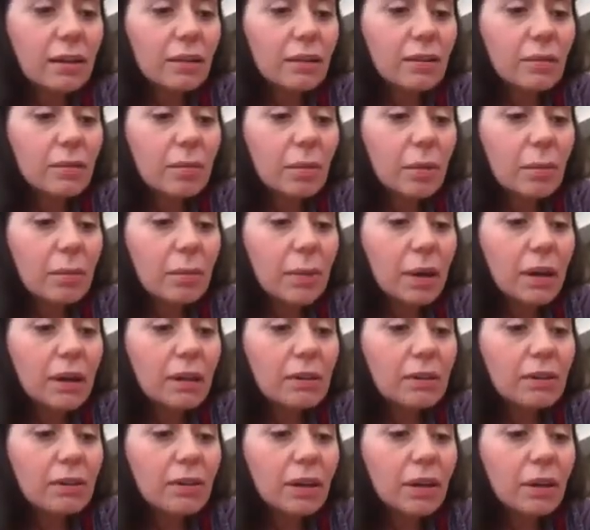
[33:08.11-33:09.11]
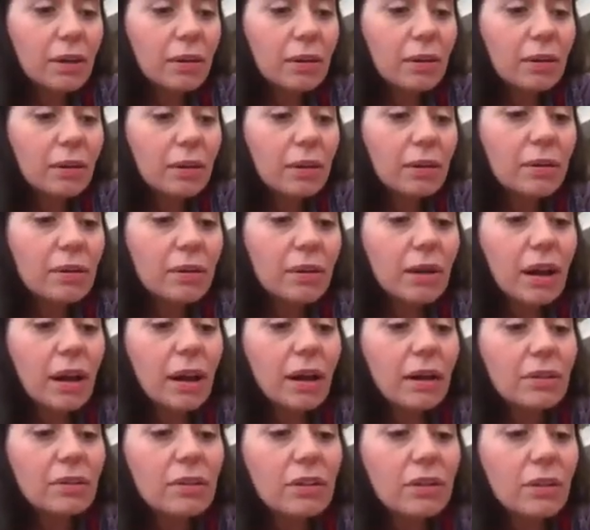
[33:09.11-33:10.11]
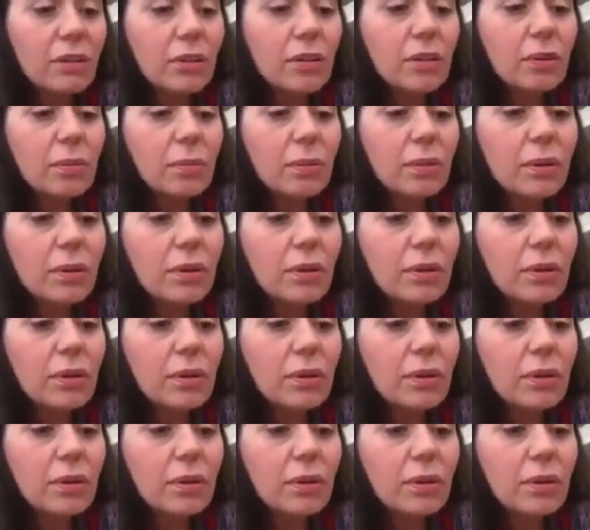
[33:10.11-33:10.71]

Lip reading: So my pen's now acting up.